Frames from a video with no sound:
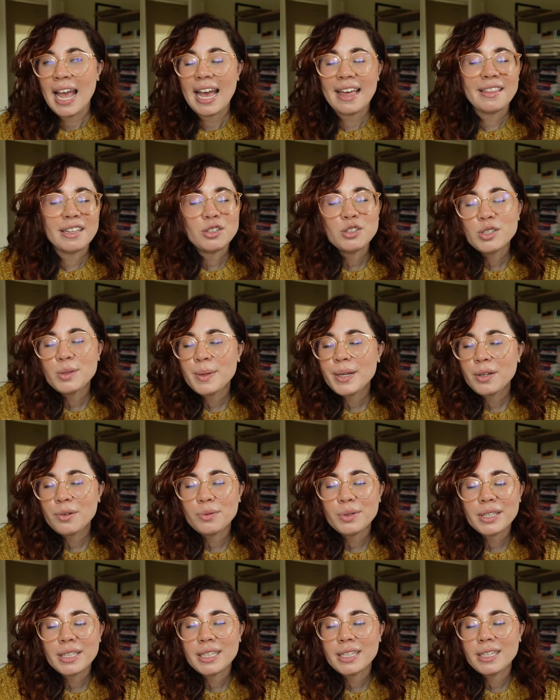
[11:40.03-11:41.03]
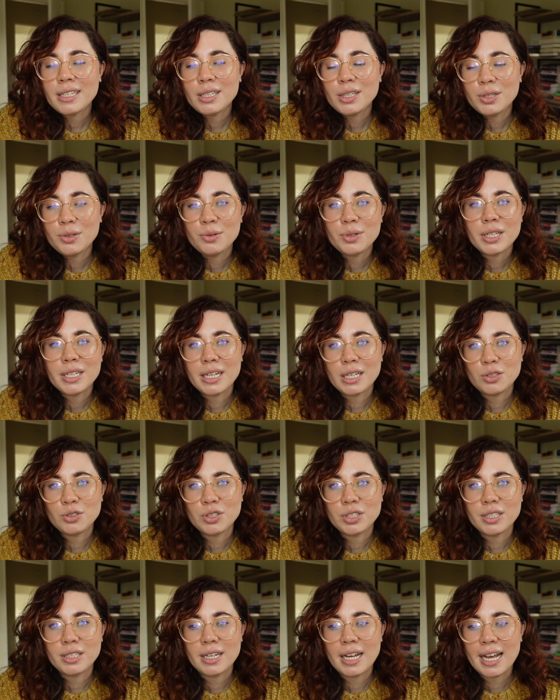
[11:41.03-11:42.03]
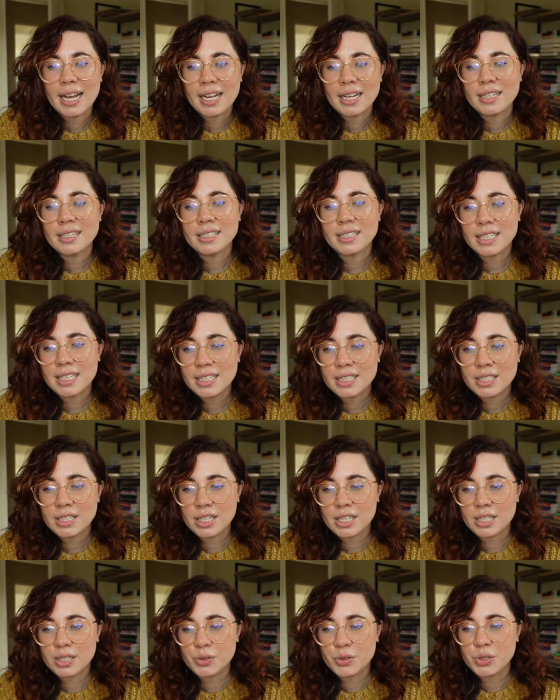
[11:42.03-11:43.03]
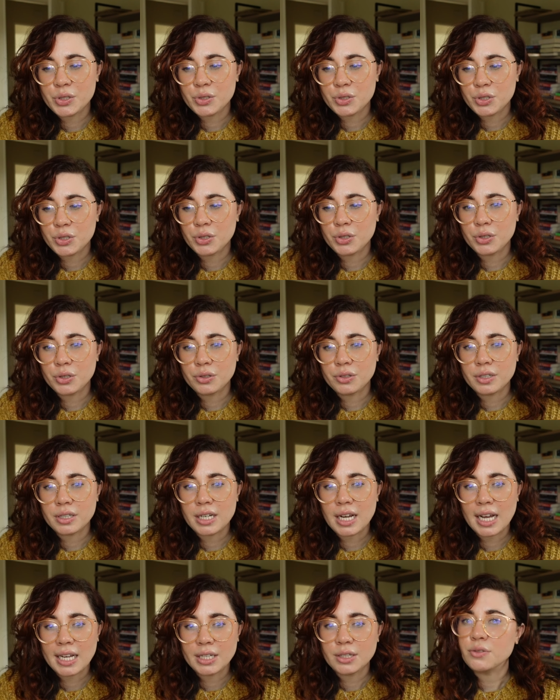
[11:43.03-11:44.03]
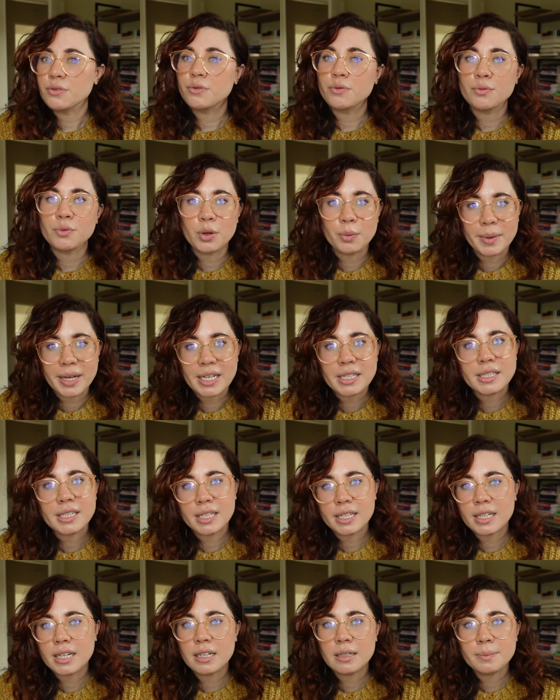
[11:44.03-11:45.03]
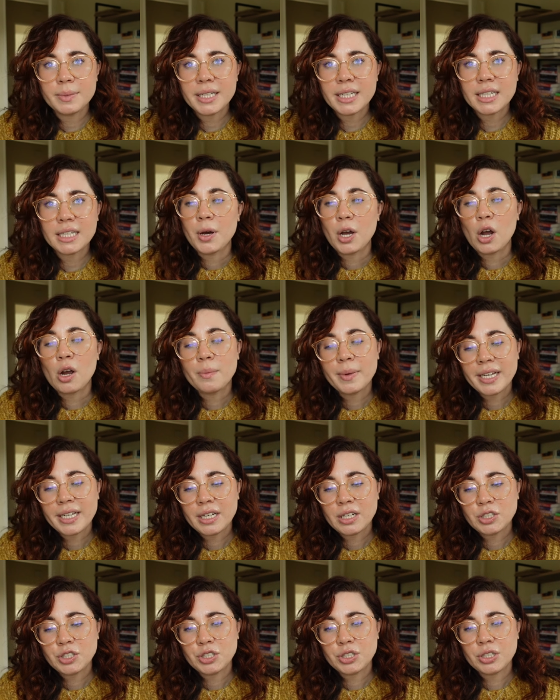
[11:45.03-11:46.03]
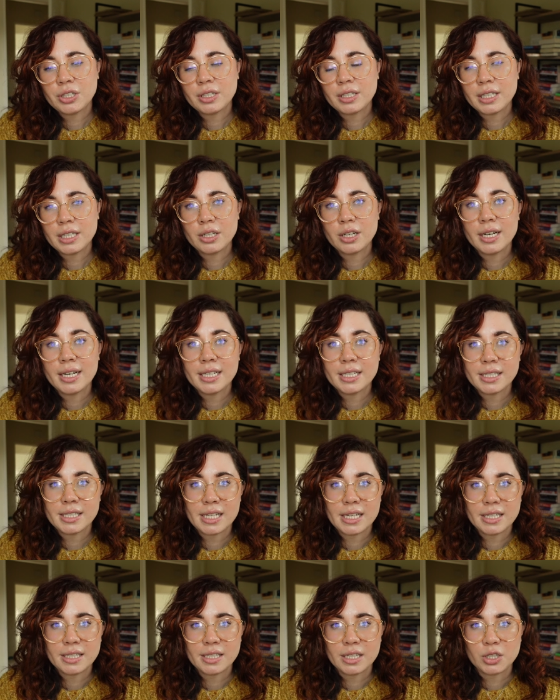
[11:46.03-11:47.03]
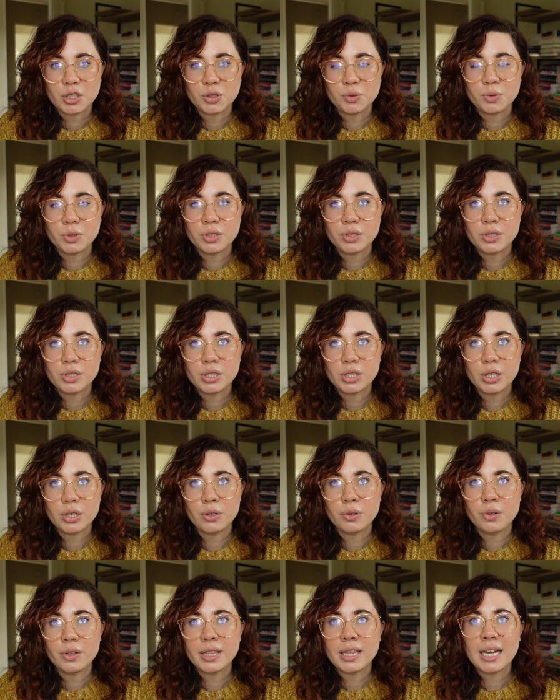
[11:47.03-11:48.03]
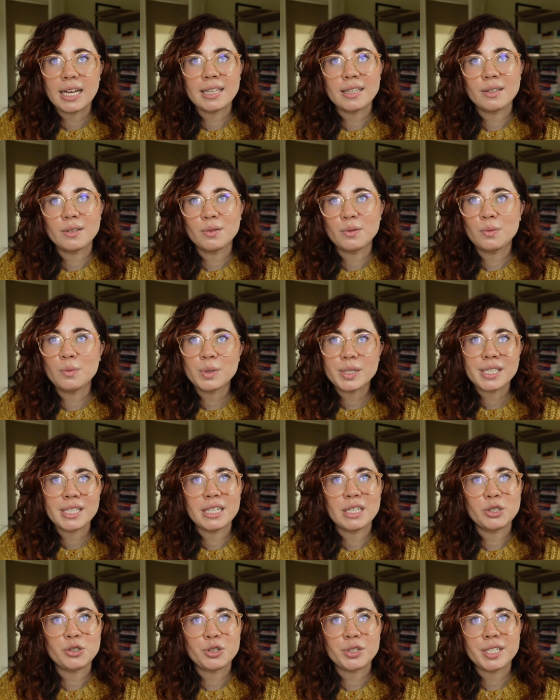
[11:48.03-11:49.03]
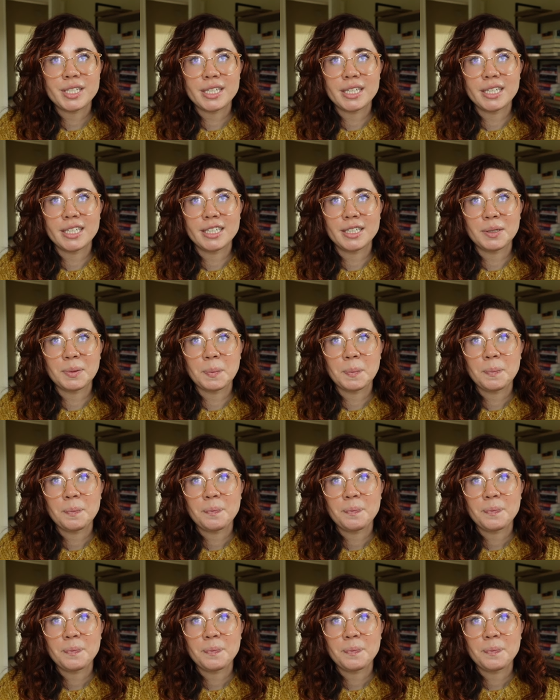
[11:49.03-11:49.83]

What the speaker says: and they just make a really cute connection, and it does turn kind of romantic a bit. But our main character, Clara, is asexual. So that was an interesting